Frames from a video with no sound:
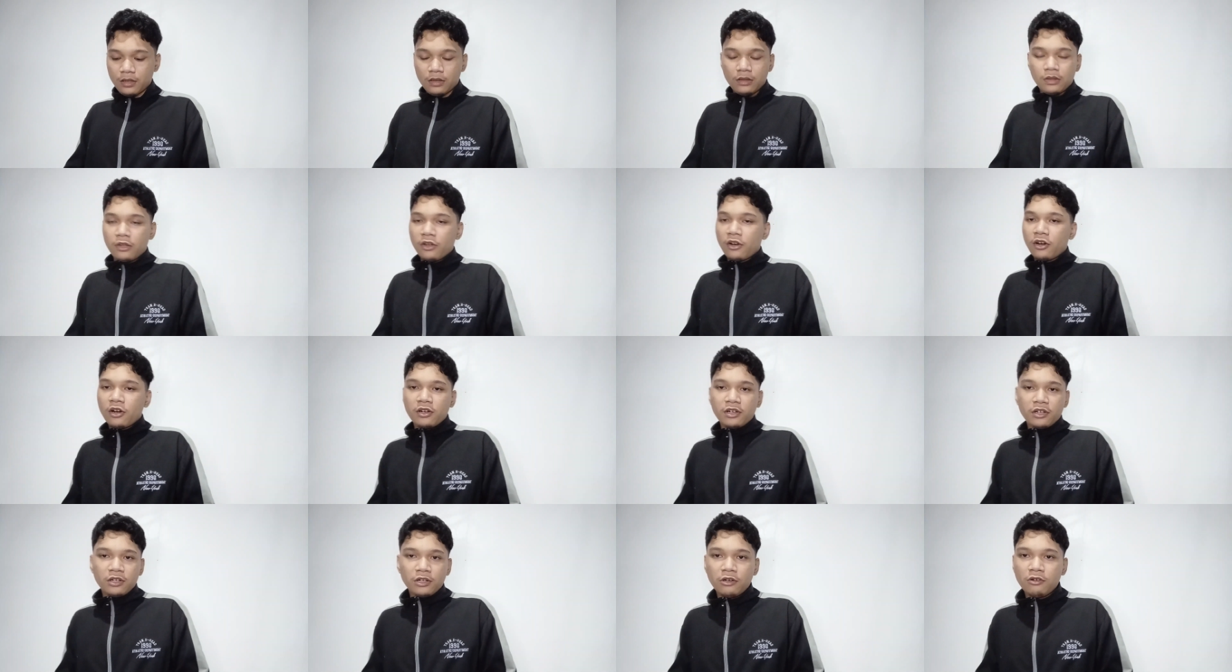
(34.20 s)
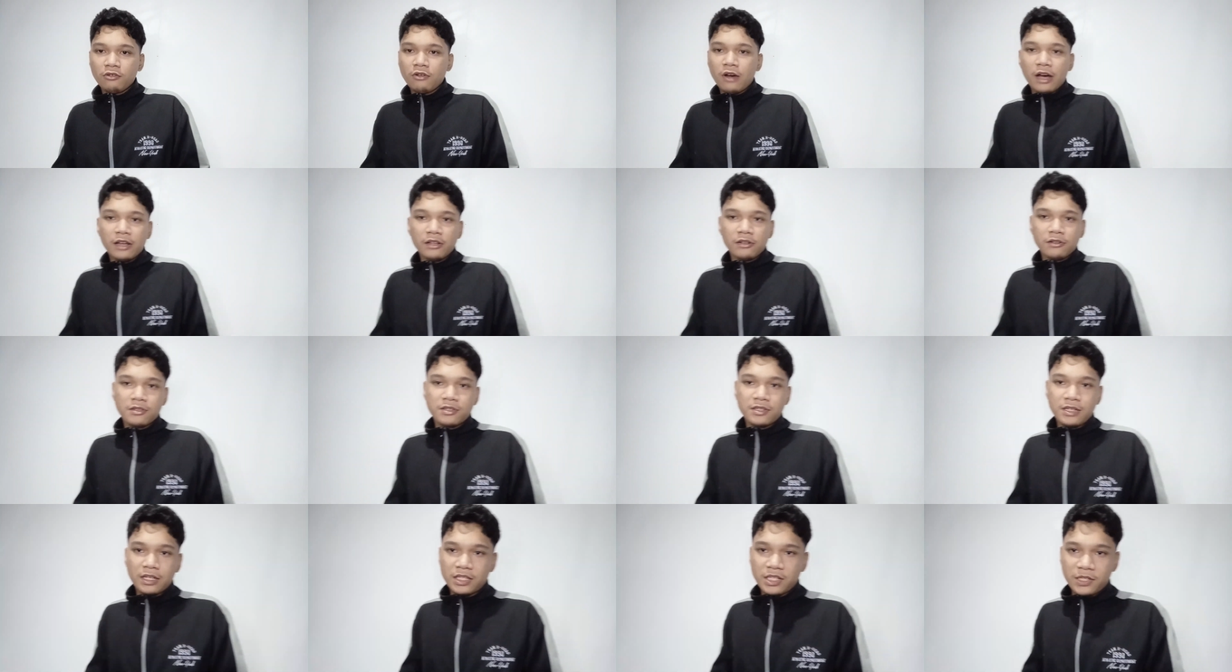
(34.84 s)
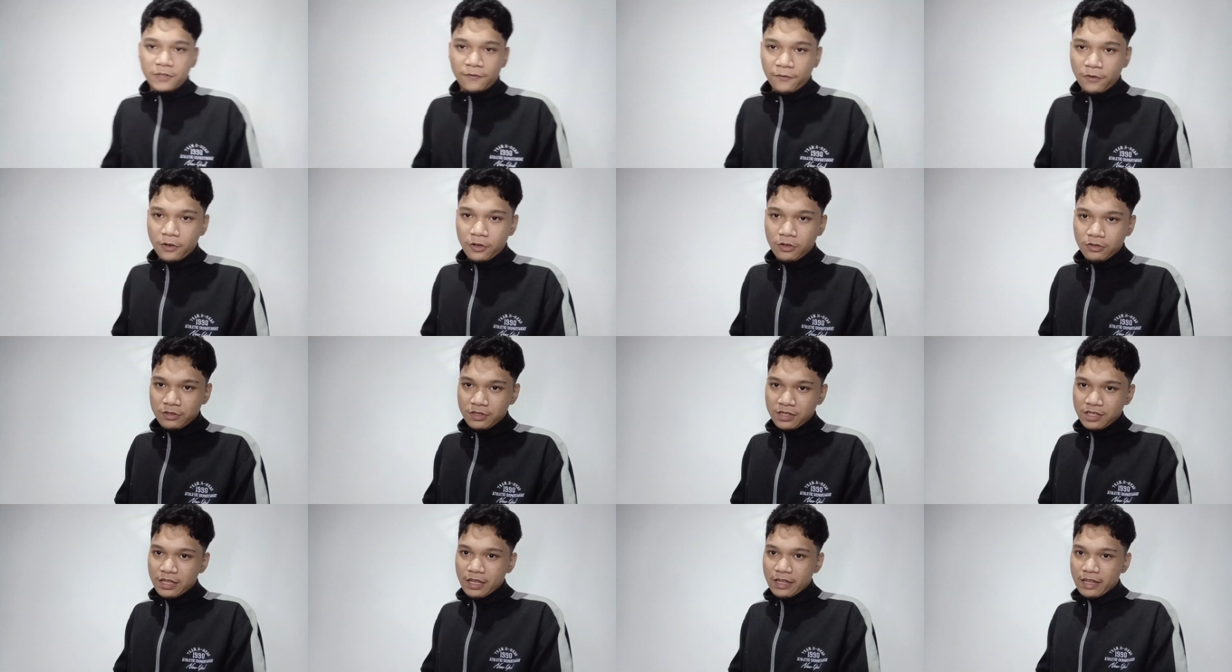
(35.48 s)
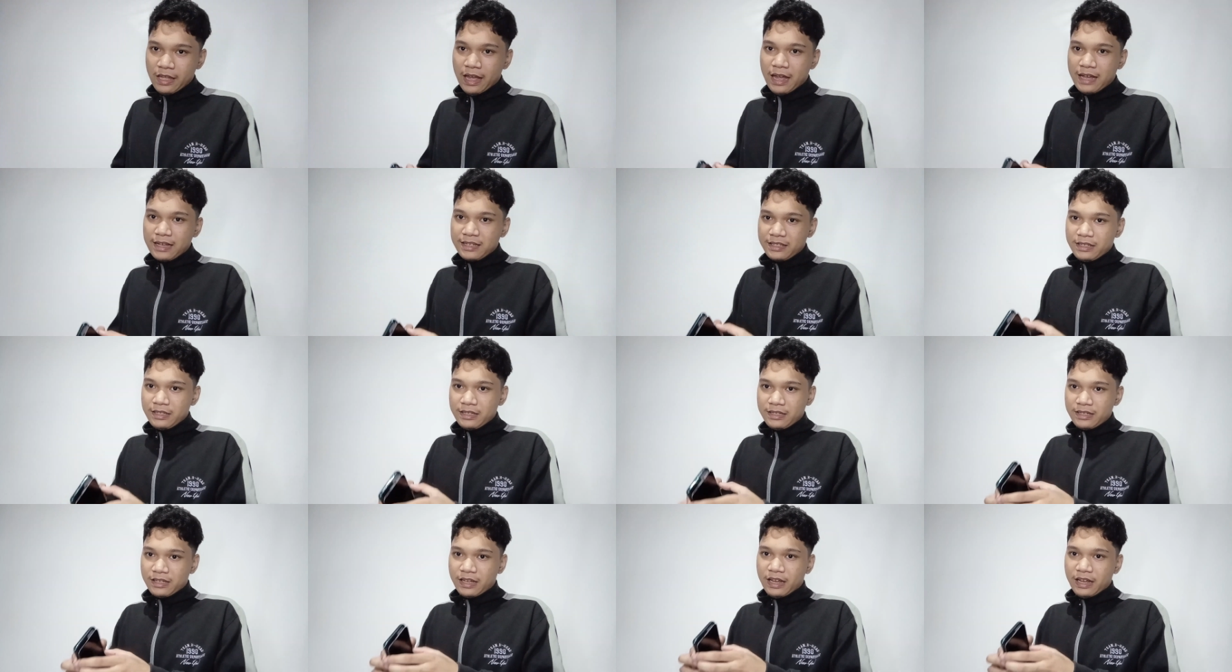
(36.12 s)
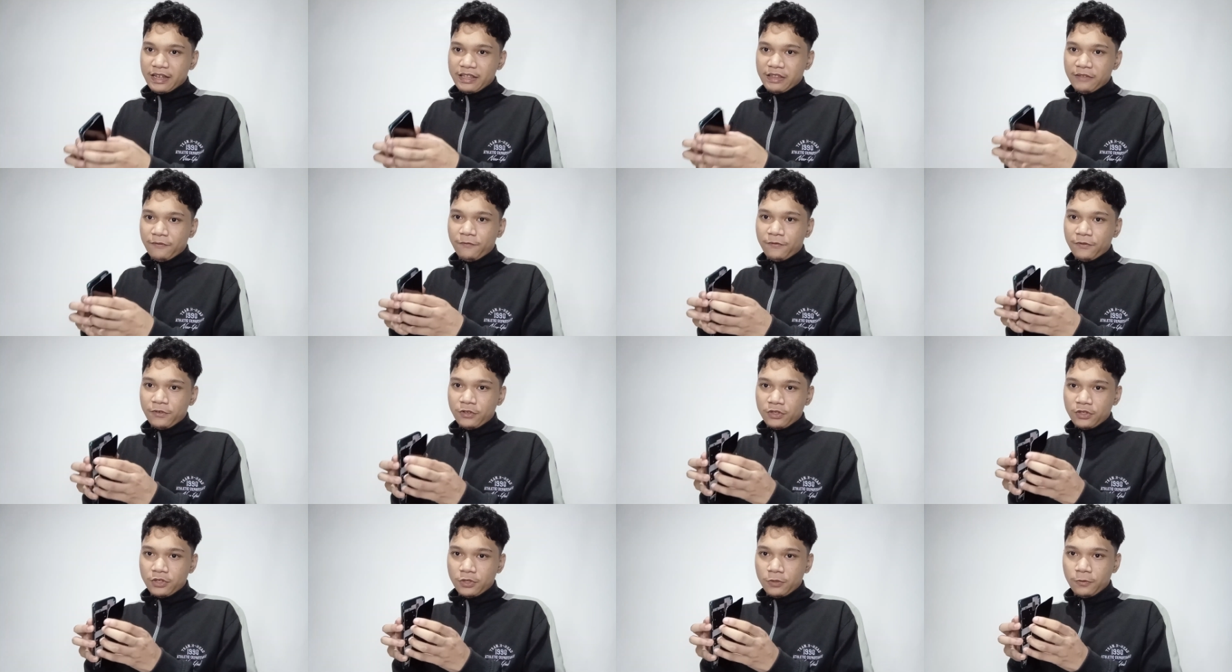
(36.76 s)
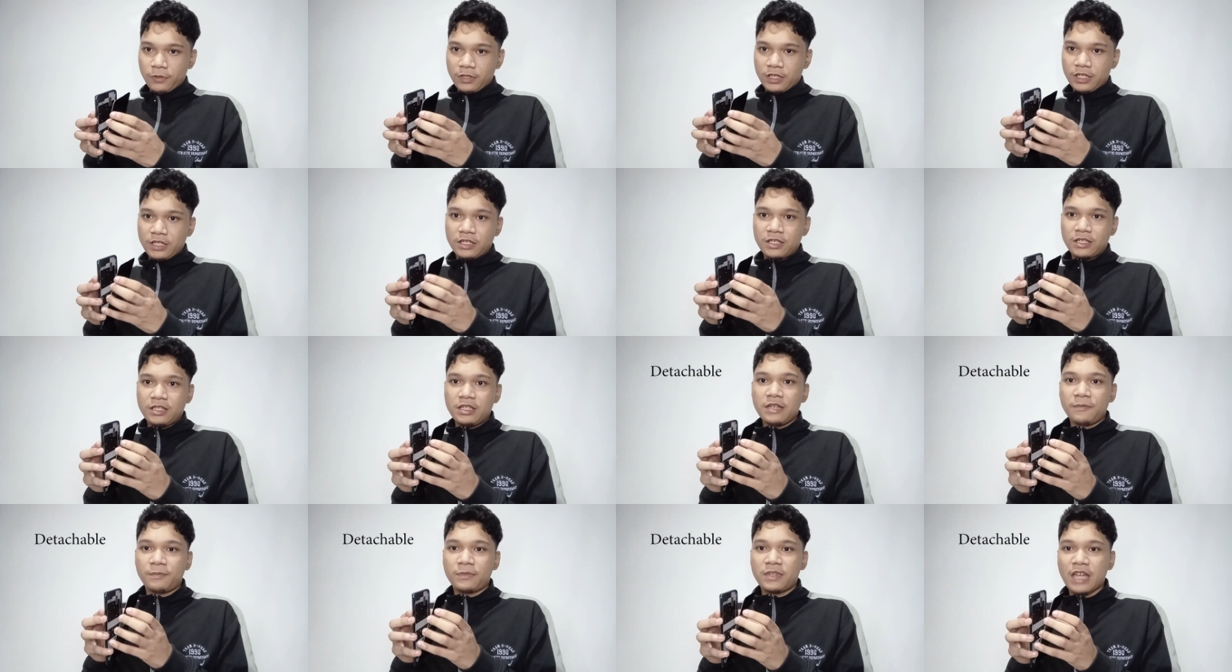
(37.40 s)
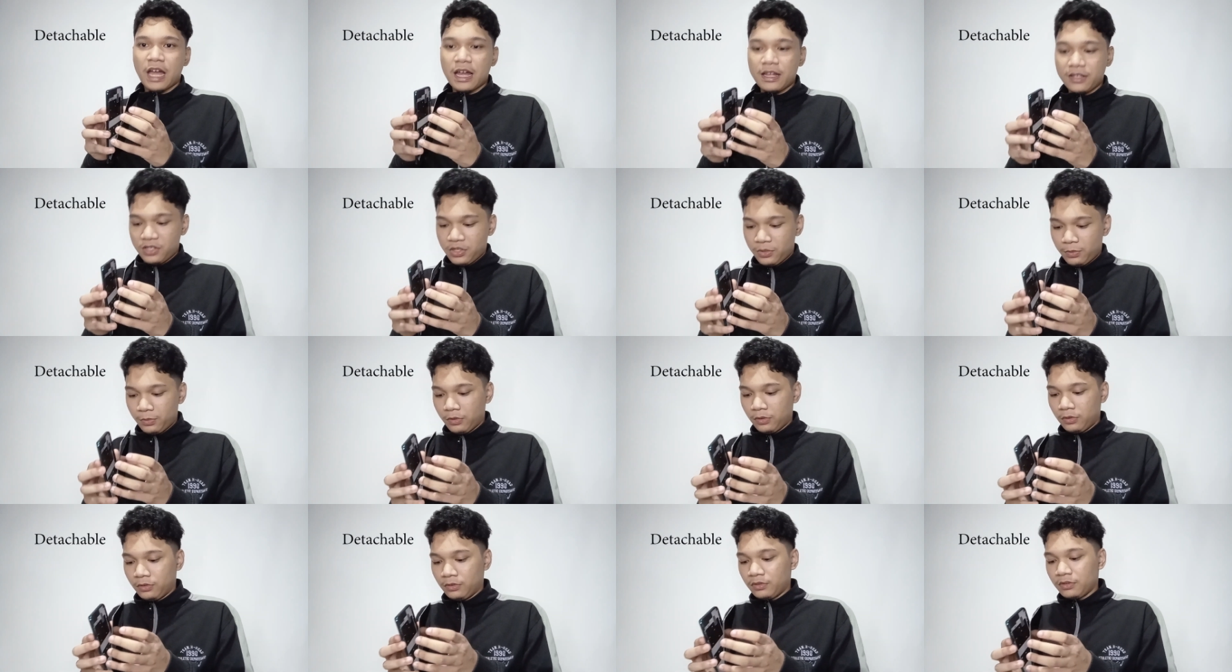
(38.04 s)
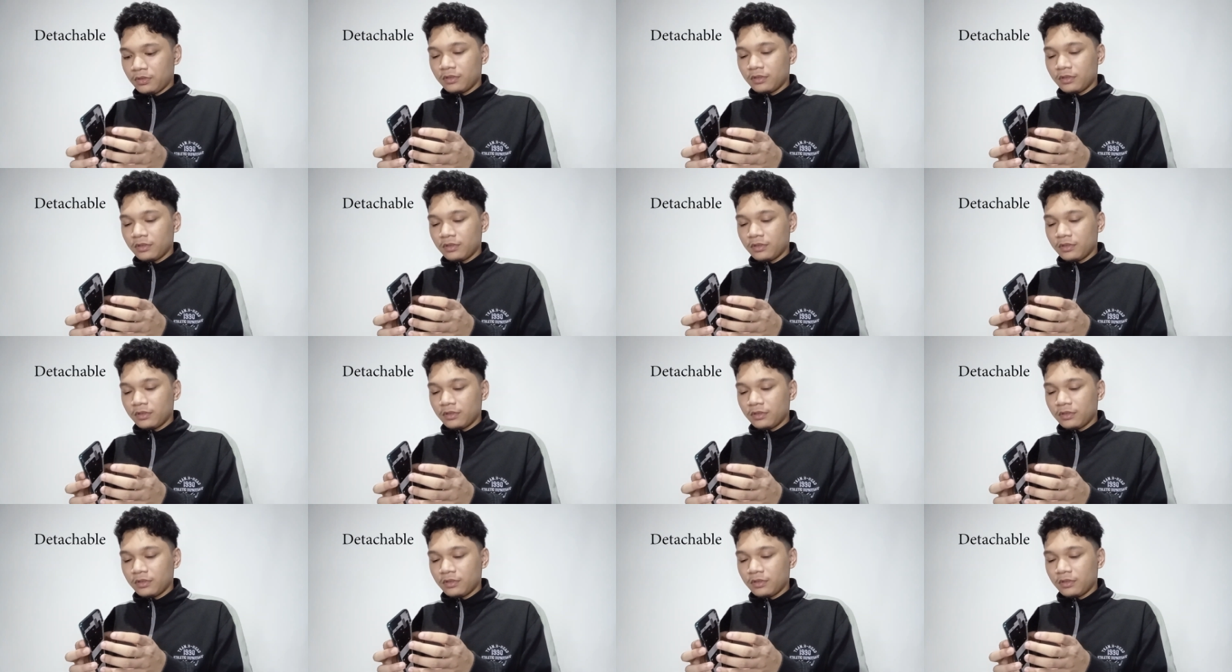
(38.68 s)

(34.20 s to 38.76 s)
There are no other such phones that has this kind of feature, which is detachable.